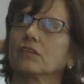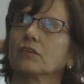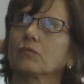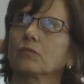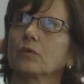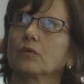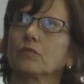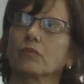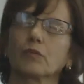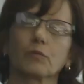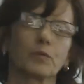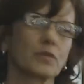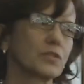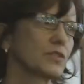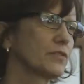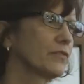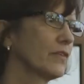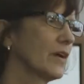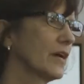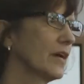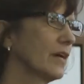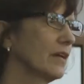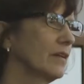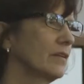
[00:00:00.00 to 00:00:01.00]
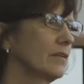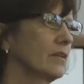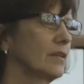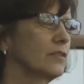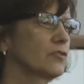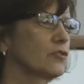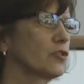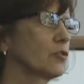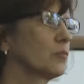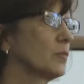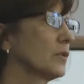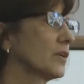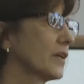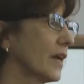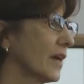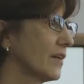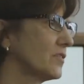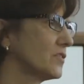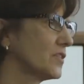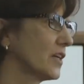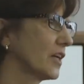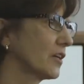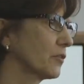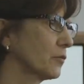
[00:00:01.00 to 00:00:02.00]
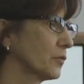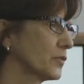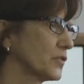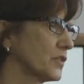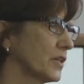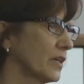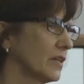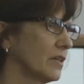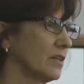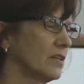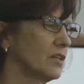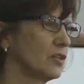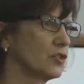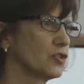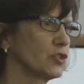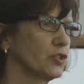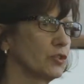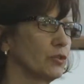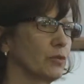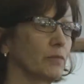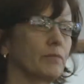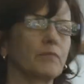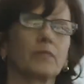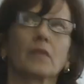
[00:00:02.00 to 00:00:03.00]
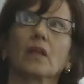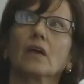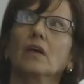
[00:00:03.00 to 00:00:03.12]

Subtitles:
in the river was fine. Dermal contact was not an issue.